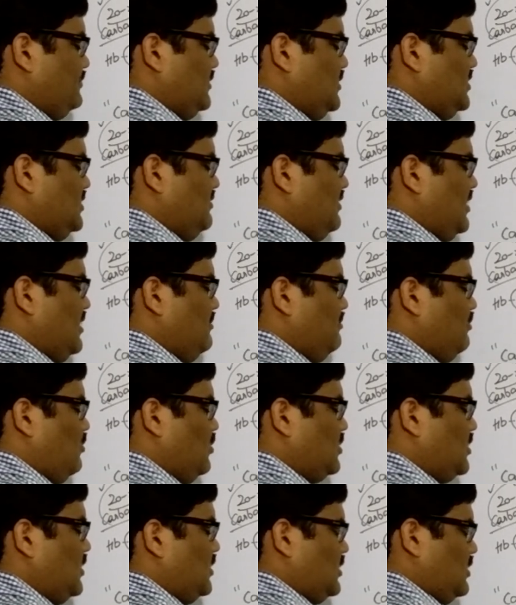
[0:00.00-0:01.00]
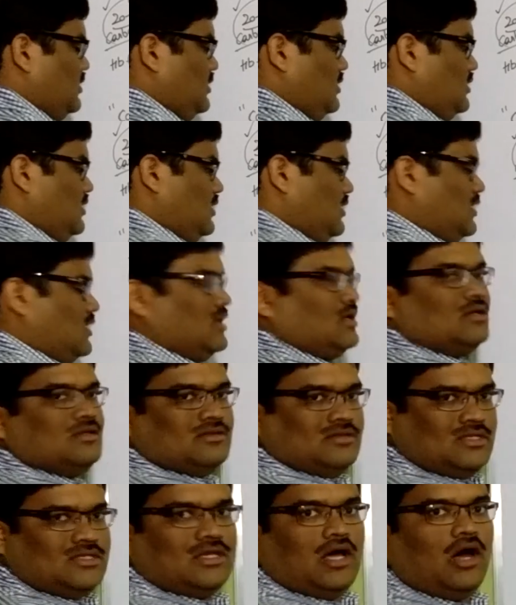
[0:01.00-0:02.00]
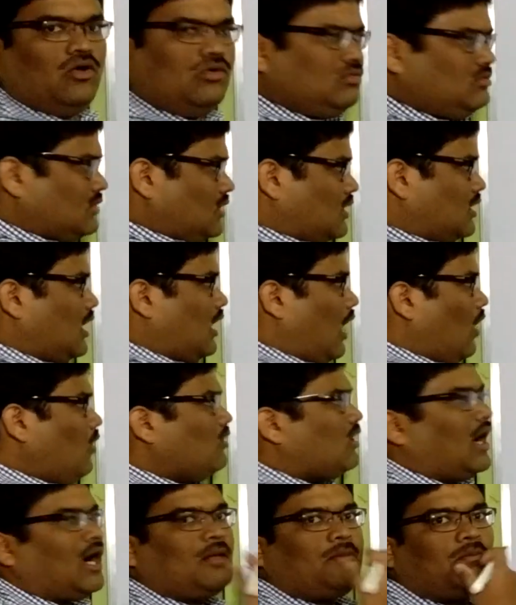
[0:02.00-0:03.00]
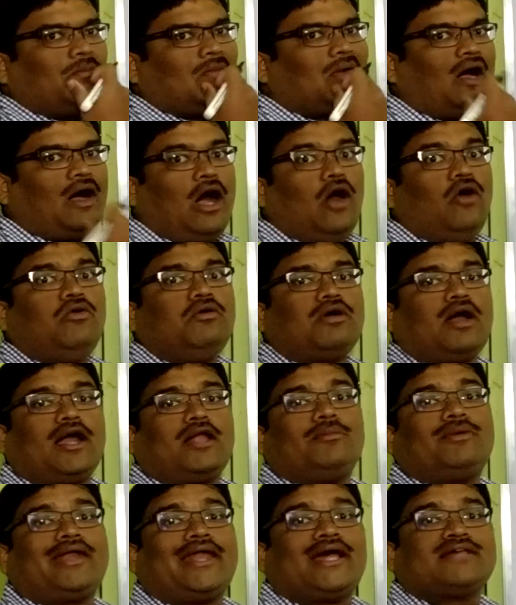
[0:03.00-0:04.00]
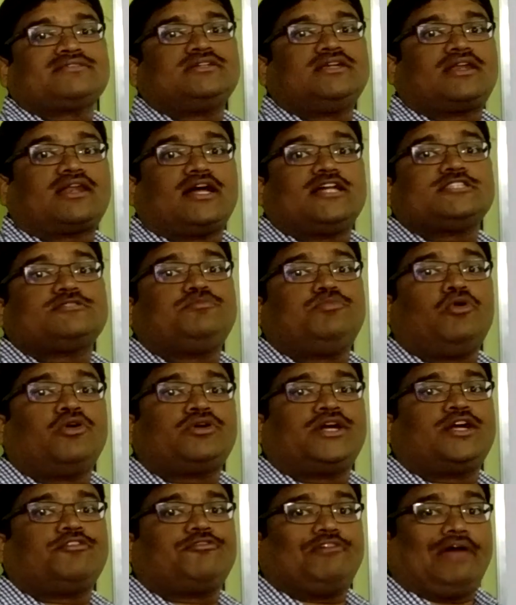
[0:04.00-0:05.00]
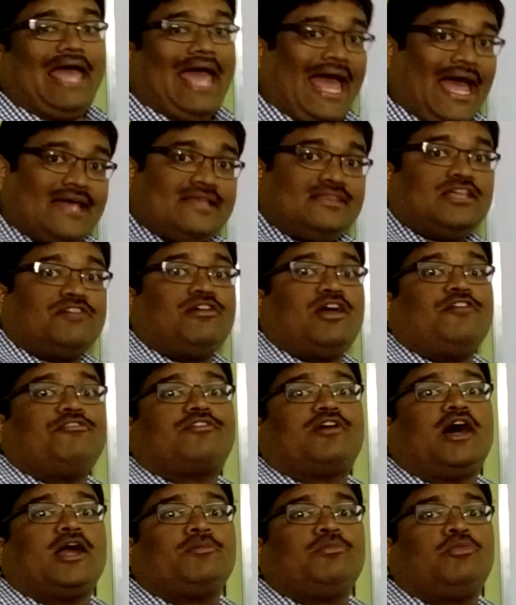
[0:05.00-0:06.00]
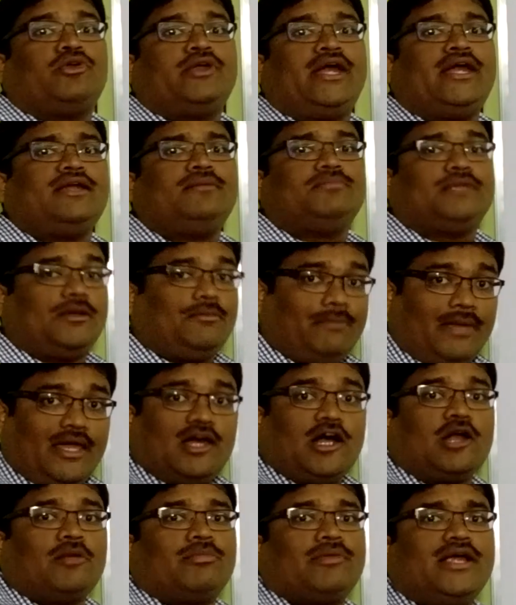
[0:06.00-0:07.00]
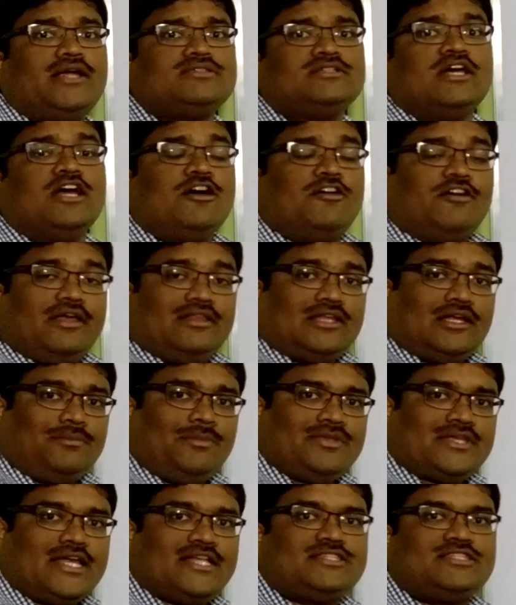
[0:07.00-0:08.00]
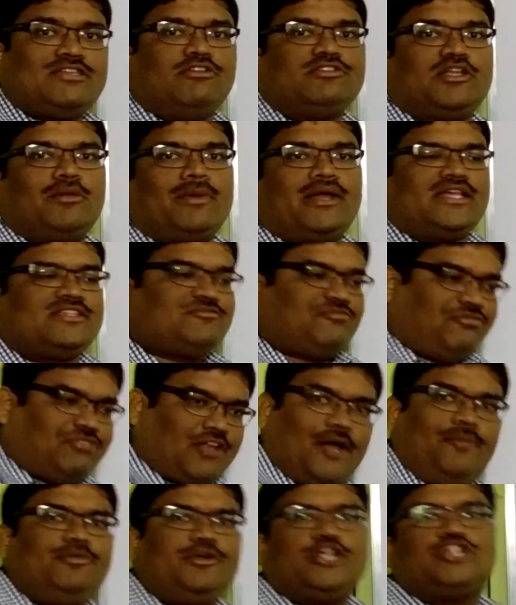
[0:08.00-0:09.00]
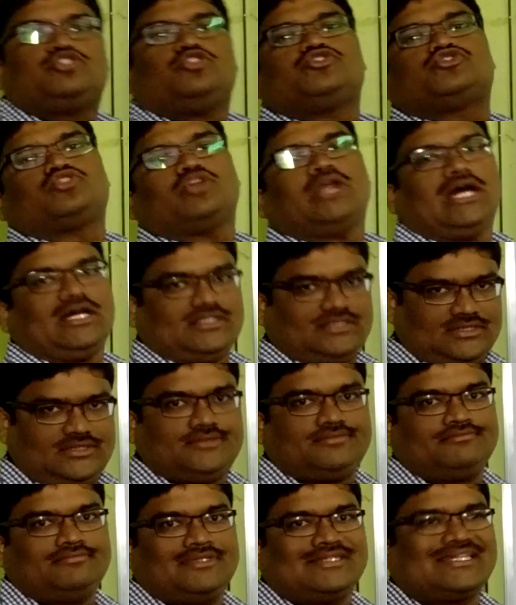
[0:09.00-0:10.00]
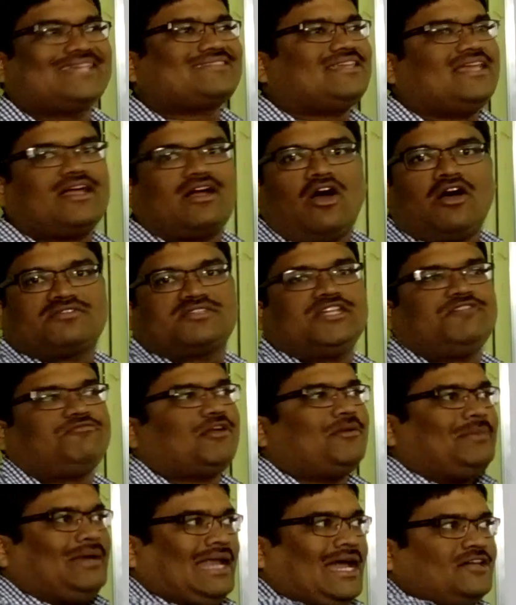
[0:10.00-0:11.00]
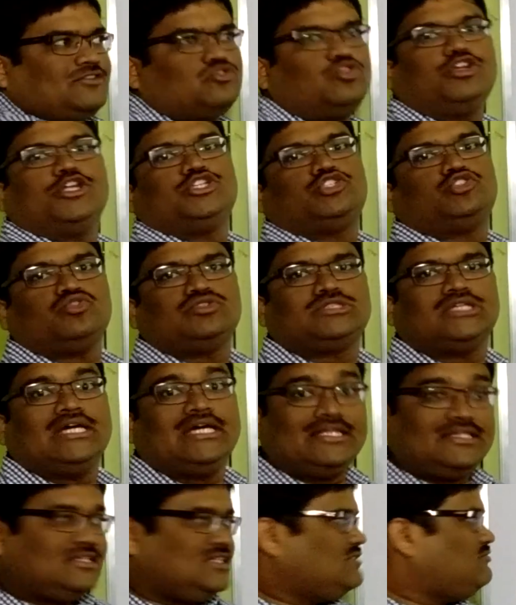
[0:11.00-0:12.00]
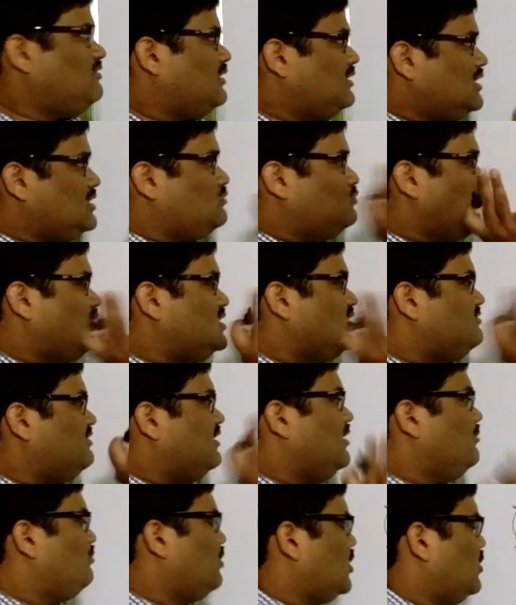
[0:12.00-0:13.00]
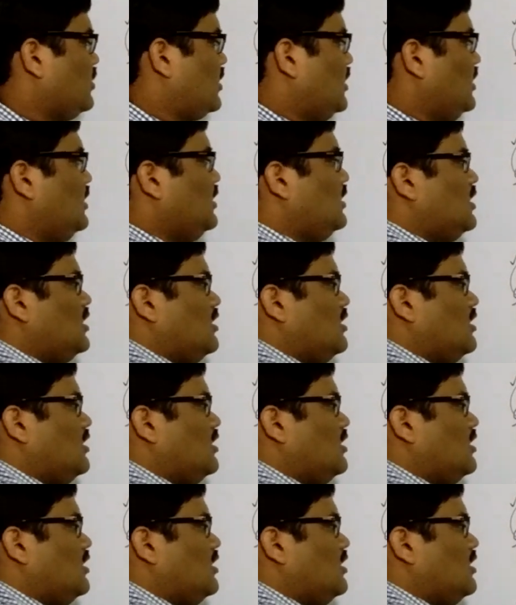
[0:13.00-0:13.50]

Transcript: This is very important. This is how carbon dioxide transported and the way of carbonate, that bicarbonate, that means HCO3 minus from tissues to lungs. Just like oxygen from lungs to tissues. This is very important. Okay.